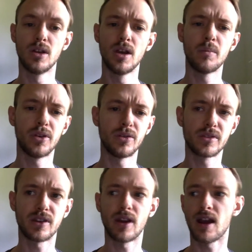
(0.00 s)
but
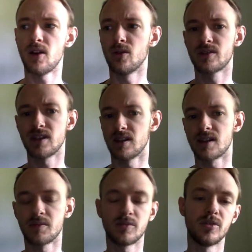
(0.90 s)
also how certain
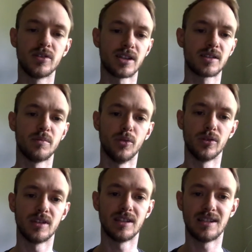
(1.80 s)
types of music
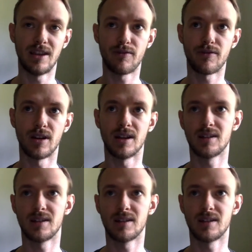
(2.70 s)
supported different